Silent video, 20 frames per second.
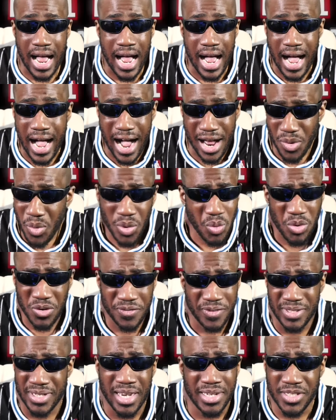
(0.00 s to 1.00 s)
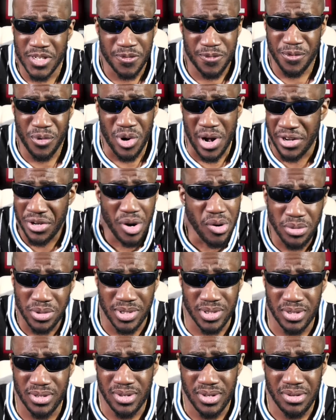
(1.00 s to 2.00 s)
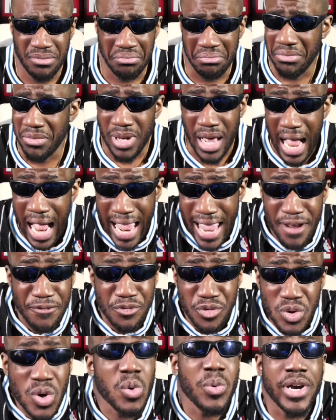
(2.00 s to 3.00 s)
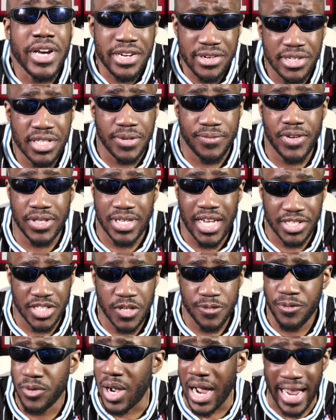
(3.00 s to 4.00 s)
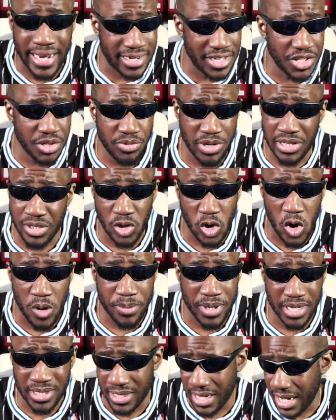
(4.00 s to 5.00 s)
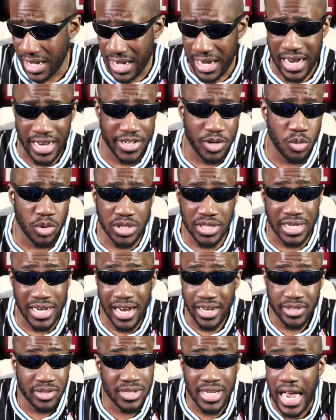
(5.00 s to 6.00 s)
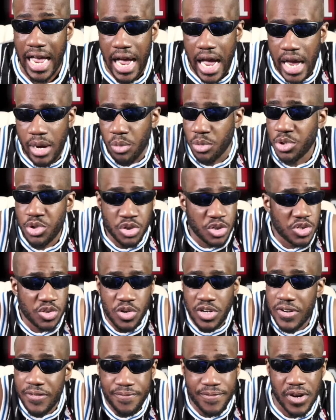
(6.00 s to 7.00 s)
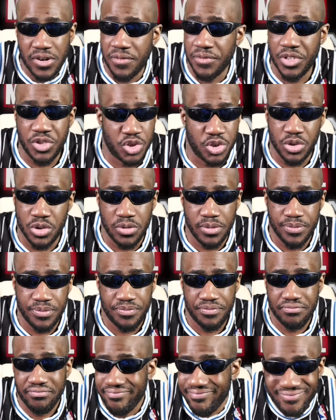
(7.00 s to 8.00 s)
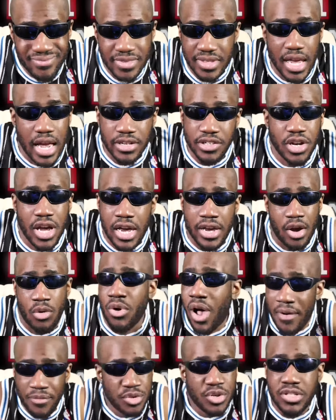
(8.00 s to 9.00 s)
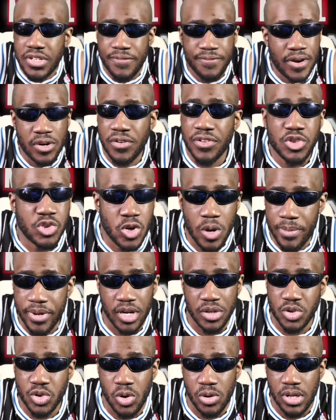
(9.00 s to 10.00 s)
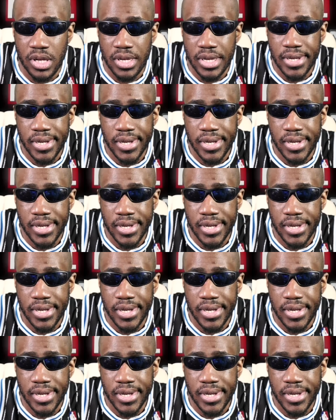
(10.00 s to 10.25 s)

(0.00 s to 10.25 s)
I don't want to watch Fantastic Four. I don't. I have no interest in Fantastic Four. I didn't read the comics. I didn't watch the cartoons. I was just not a fan of this show. I have not a fan of this comic at all.